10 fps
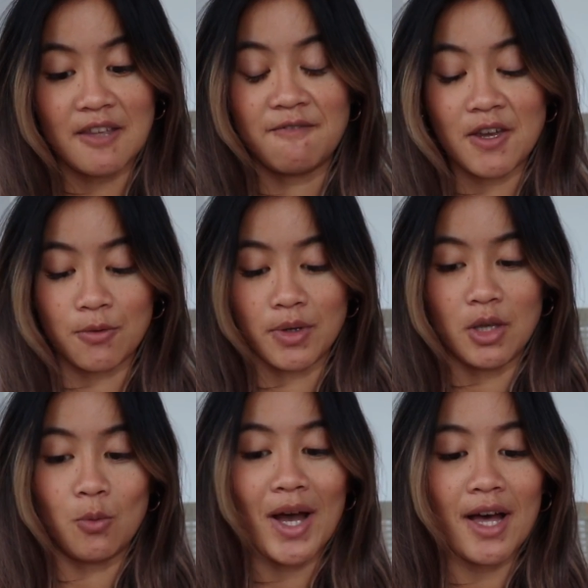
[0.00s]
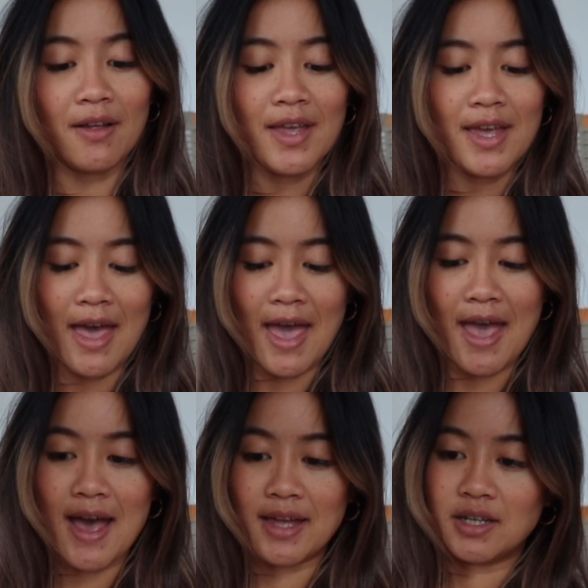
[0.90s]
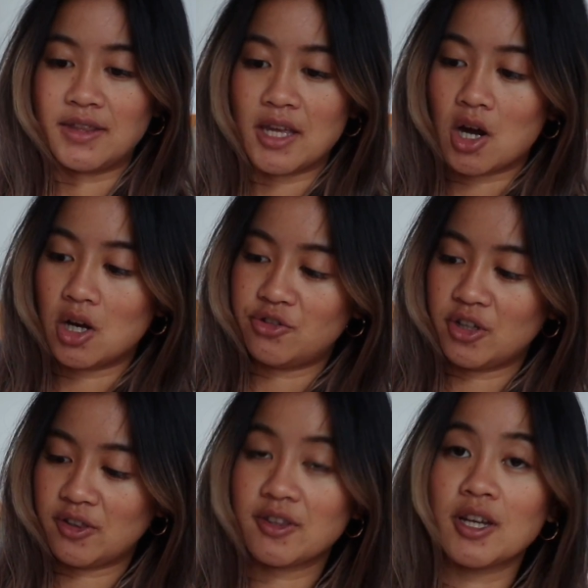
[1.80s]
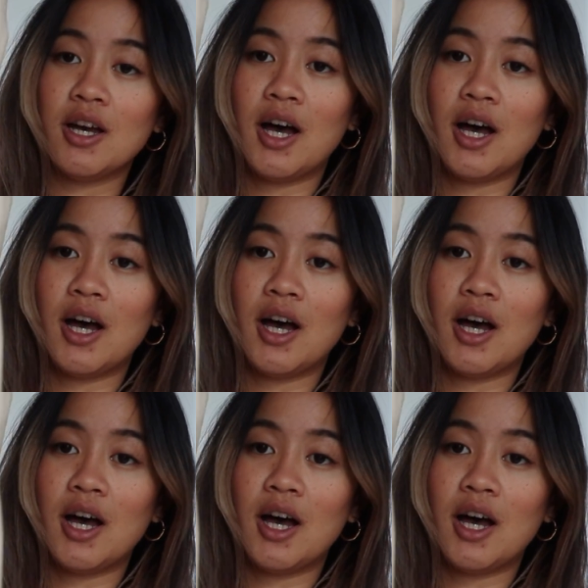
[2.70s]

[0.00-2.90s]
They fit really well and they are just